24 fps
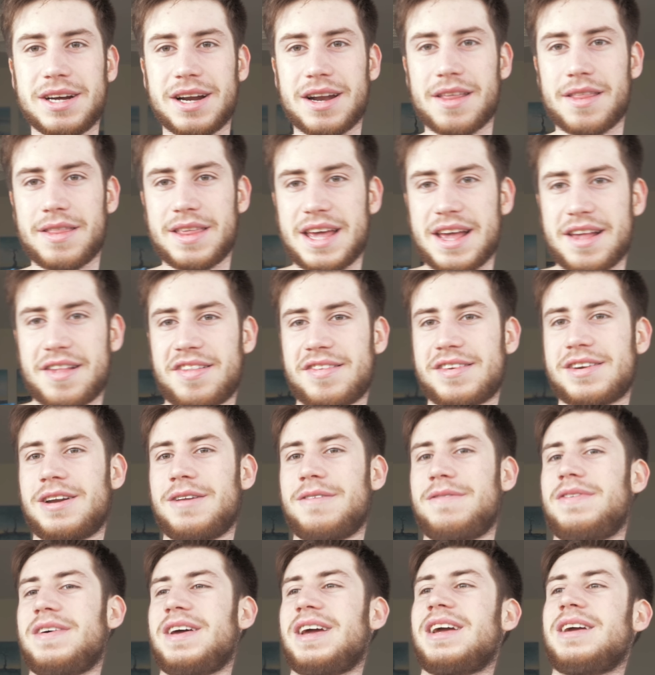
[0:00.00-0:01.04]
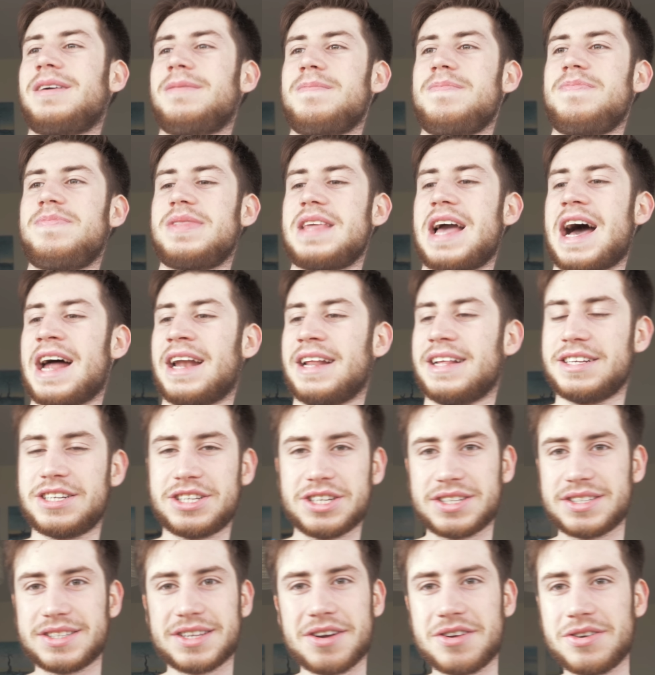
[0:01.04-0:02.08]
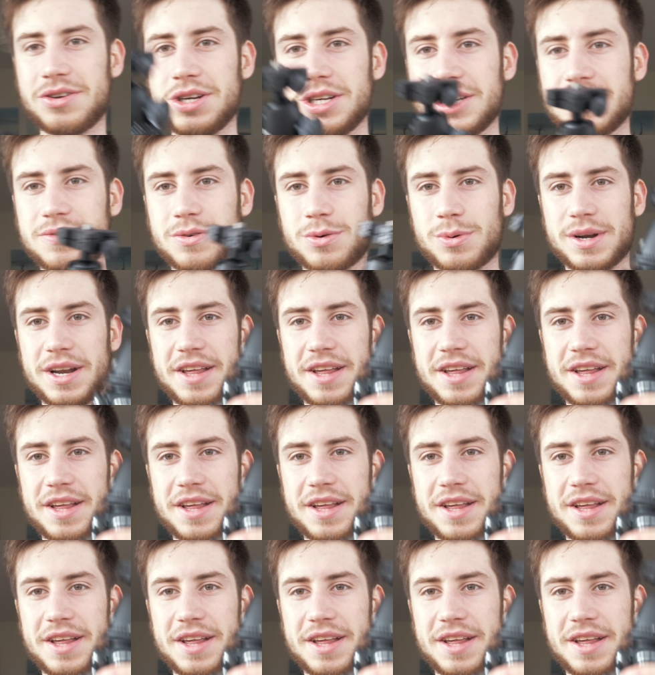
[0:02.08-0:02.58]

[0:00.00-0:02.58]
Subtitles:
go like this kind of thing, and it's just so useful.